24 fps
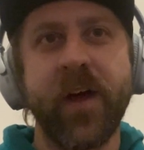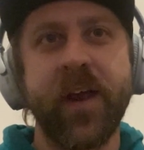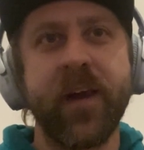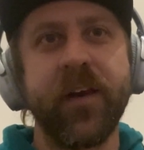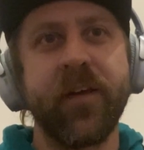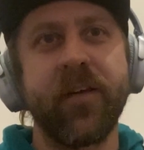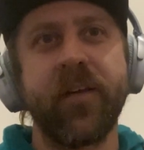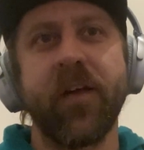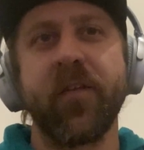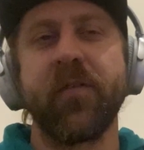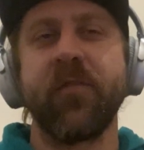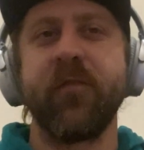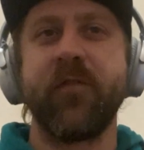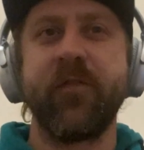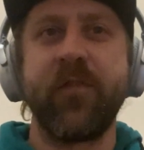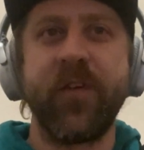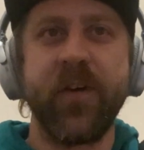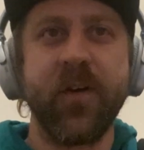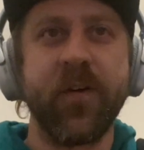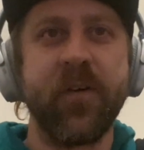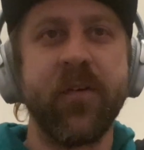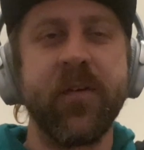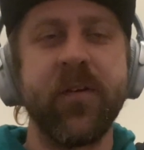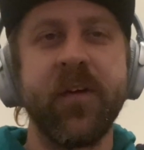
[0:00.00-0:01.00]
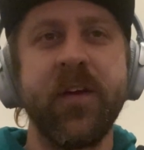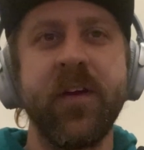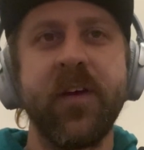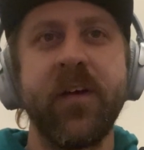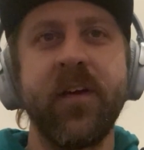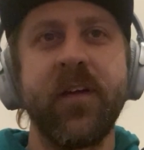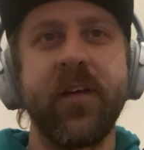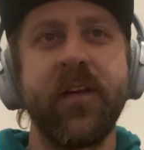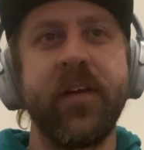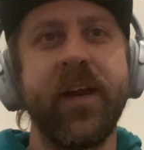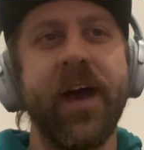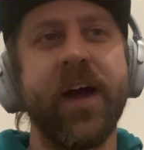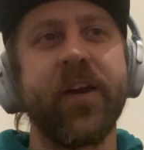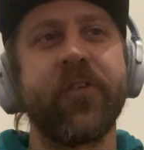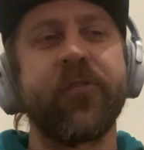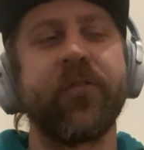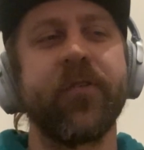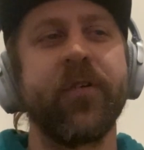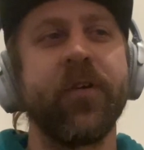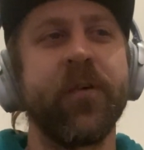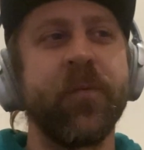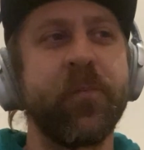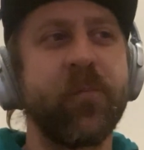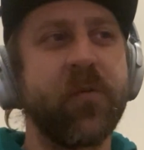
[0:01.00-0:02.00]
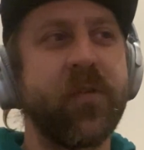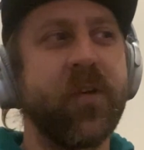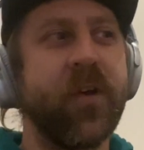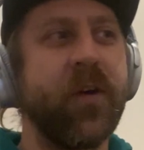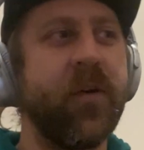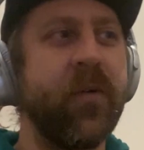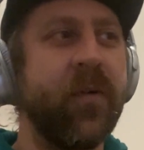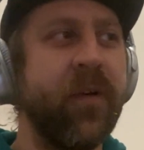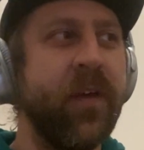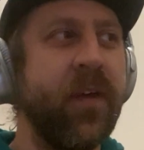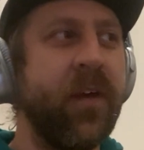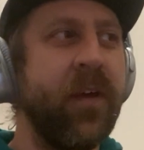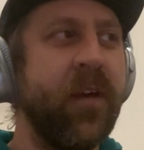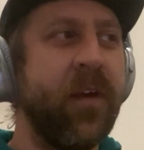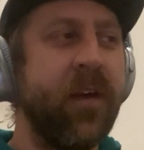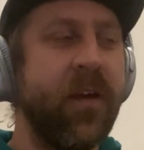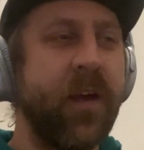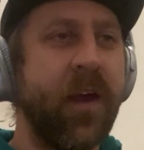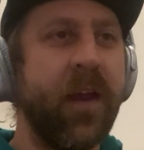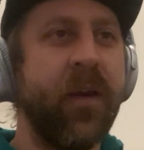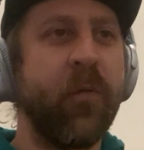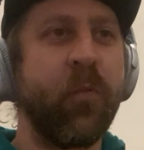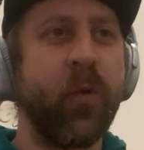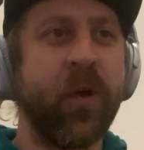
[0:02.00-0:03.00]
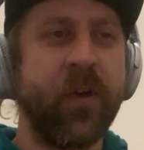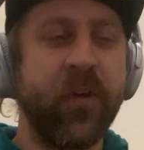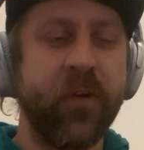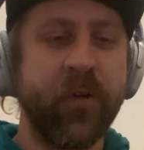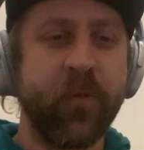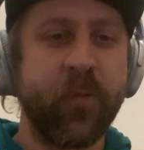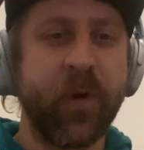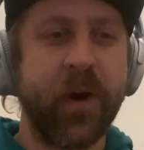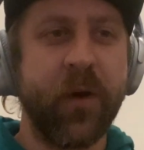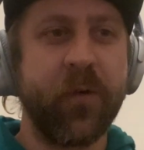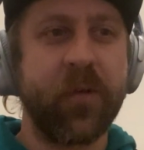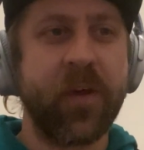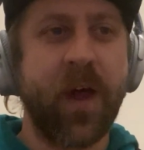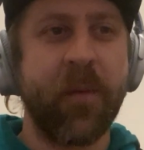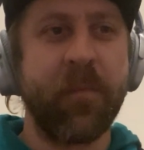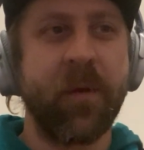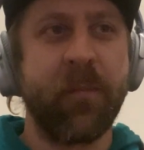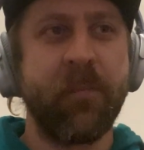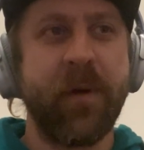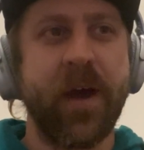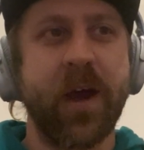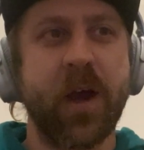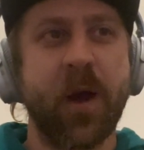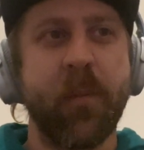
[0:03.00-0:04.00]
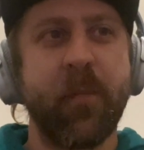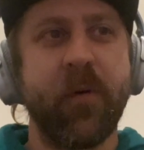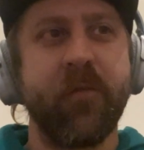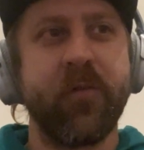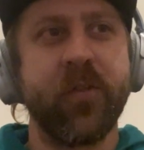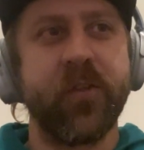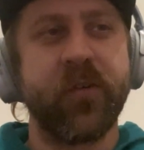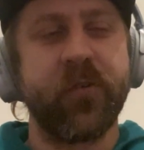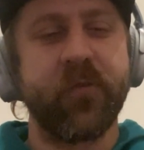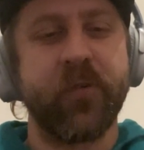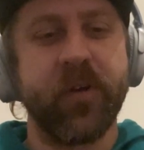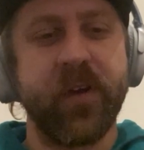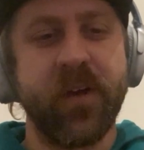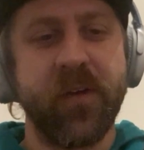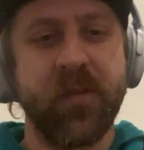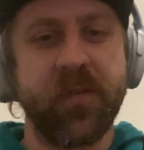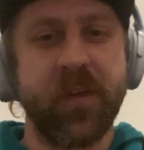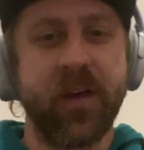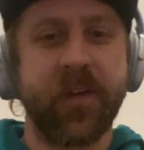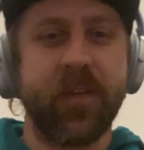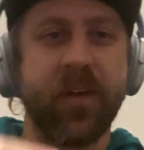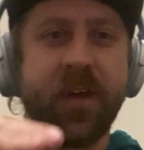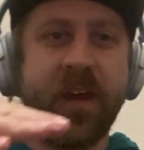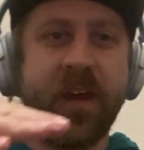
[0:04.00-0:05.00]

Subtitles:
that and it doesn't feel natural. So, and when I was coming back up over the trees, like the